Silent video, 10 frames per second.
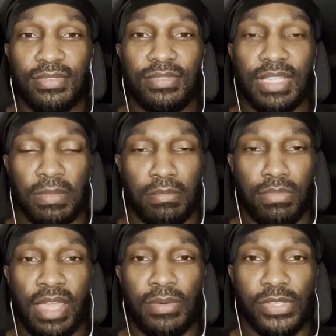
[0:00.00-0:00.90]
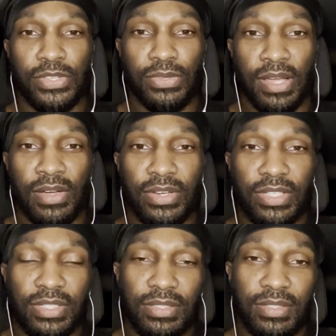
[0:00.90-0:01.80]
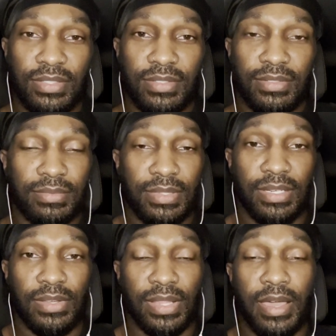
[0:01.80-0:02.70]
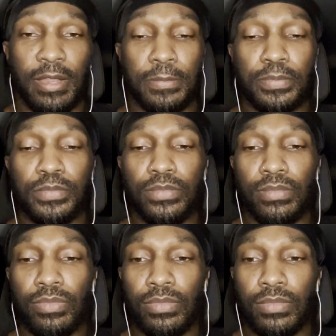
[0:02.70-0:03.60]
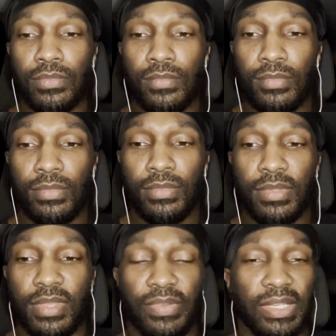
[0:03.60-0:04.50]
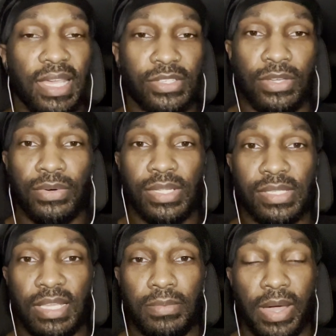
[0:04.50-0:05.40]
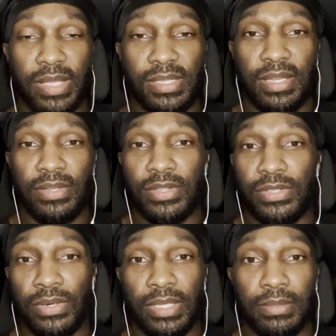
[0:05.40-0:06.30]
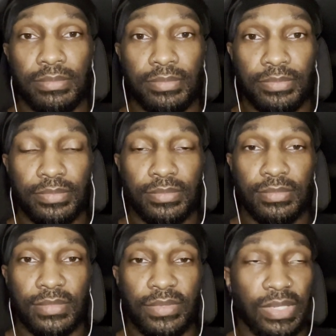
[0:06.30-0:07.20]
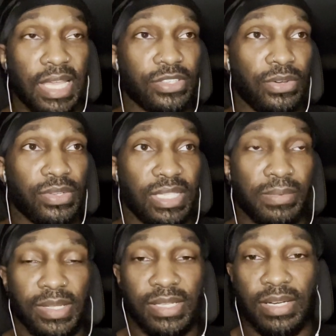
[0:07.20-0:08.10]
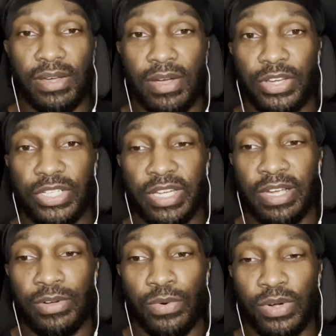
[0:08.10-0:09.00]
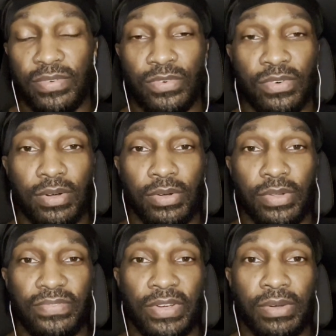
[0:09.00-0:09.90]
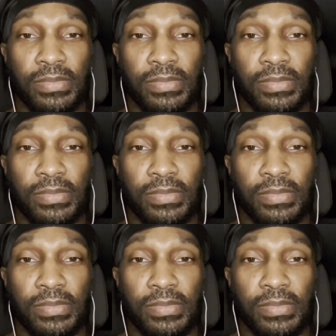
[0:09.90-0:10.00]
that my brain was too large. Didn't know that. If your legs are going to sleep while you're sitting on the toilet, if your legs are going to sleep while you're sitting in a hard chair or on a firm